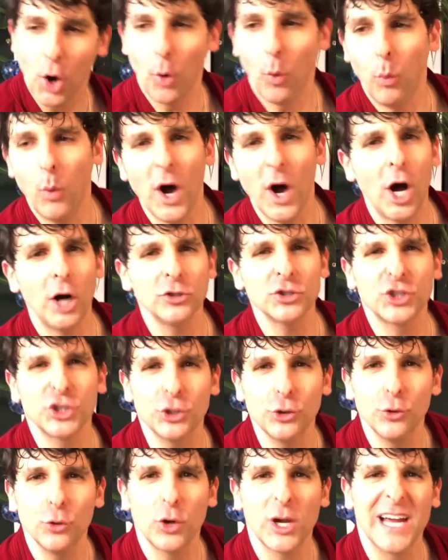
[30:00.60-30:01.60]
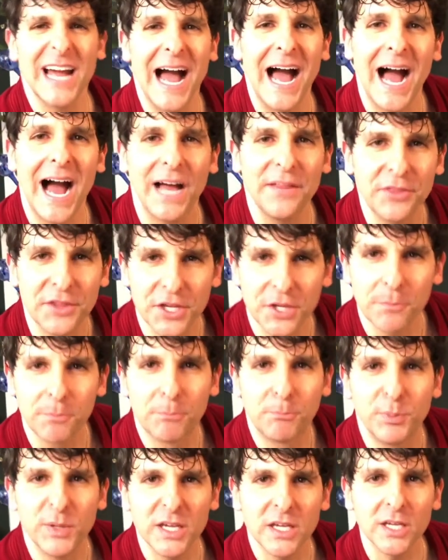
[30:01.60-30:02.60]
won't you kindly
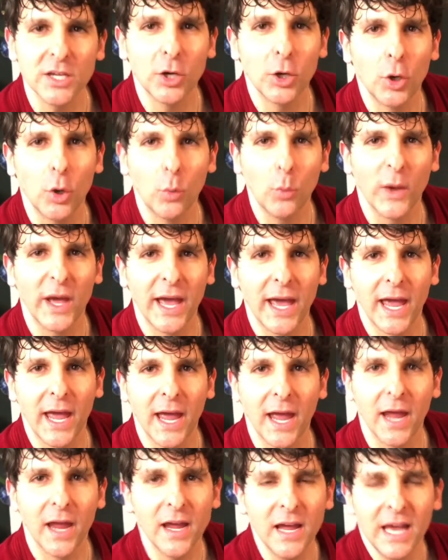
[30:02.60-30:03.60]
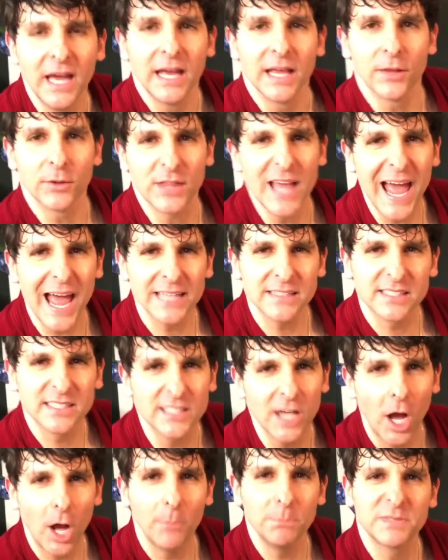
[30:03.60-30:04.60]
be aware that
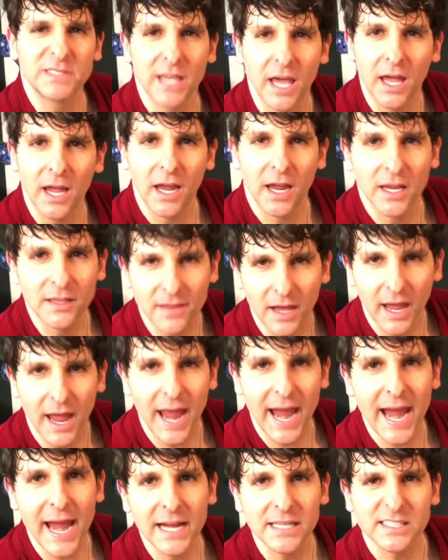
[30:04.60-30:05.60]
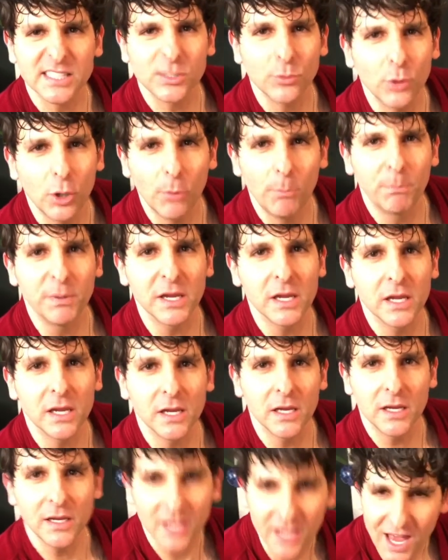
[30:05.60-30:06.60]
someday the answer will be
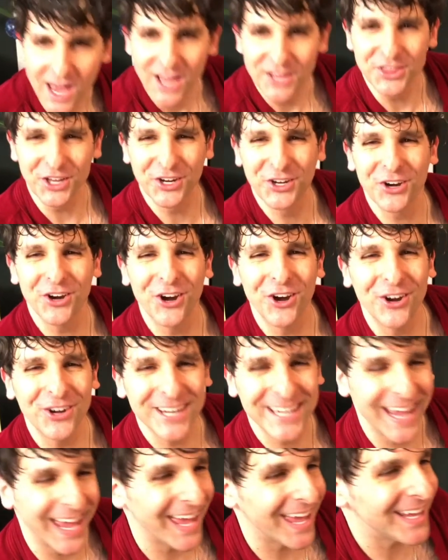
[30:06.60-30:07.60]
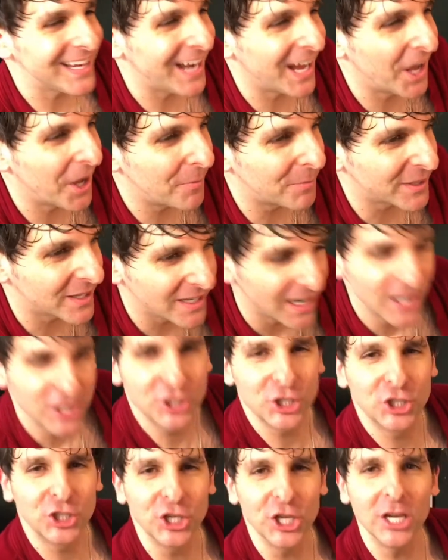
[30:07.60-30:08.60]
the girl can't help it.
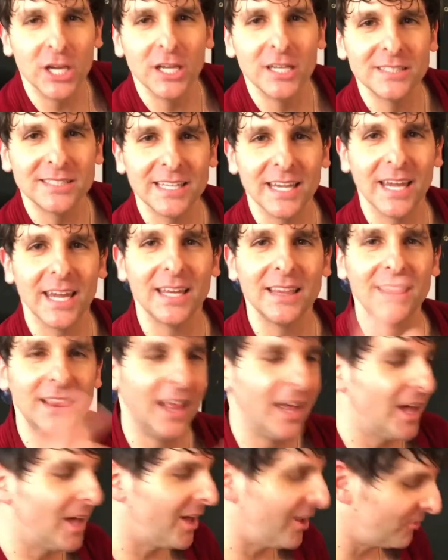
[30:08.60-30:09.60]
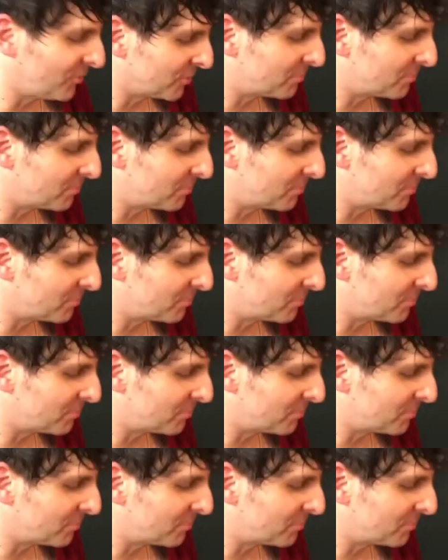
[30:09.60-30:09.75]
She's in love with